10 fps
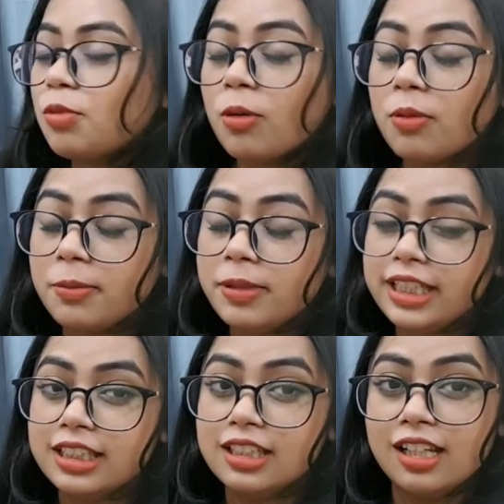is
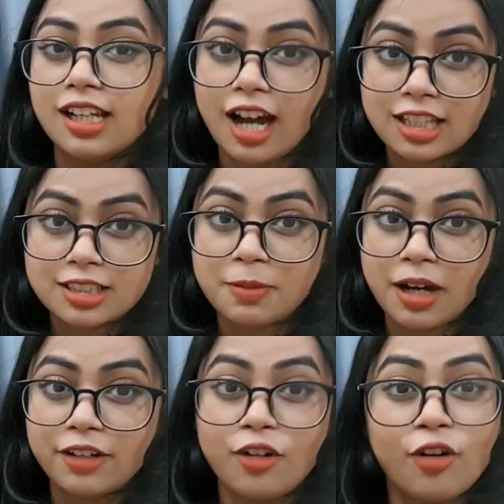probably the last
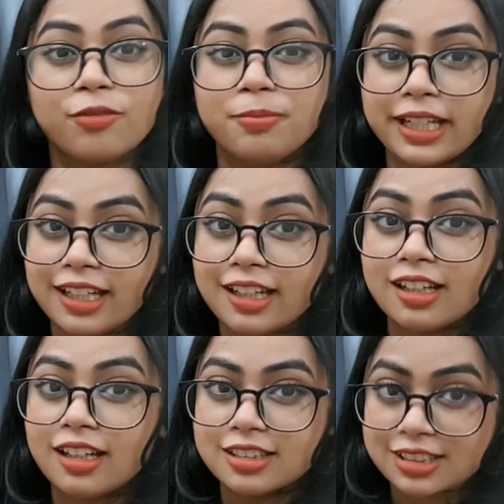part of making a